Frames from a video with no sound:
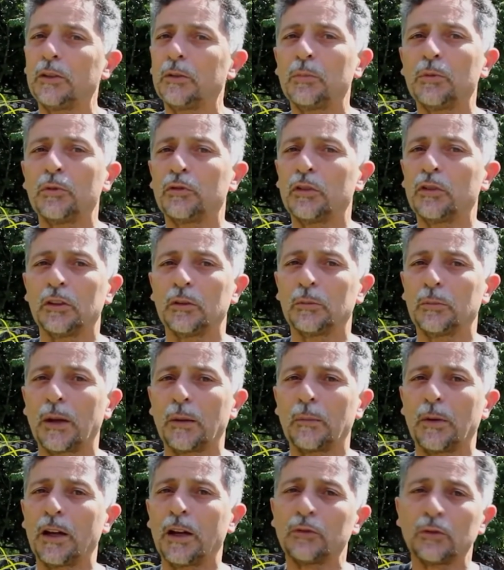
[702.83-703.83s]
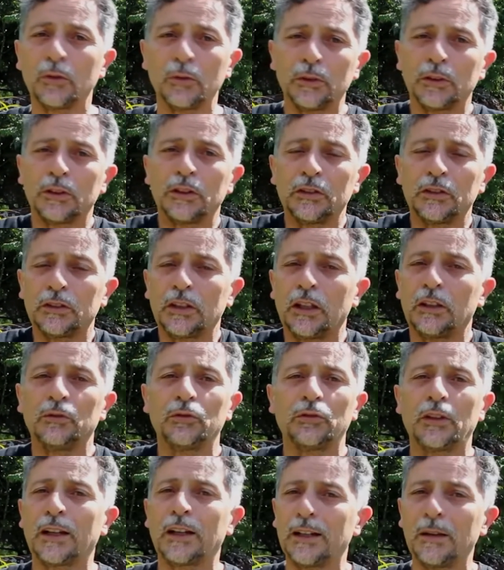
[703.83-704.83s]
down or already in the root
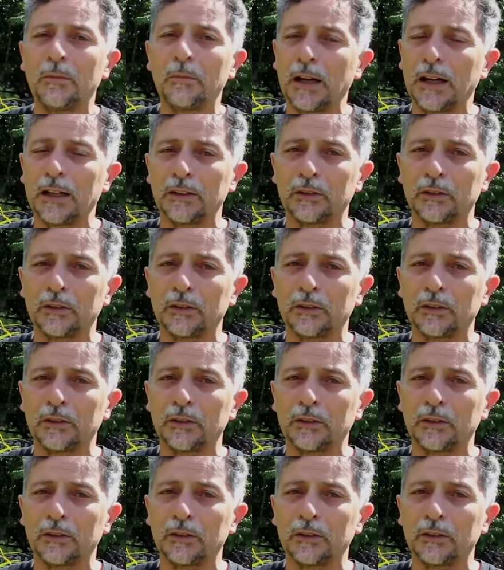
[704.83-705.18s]
chakra.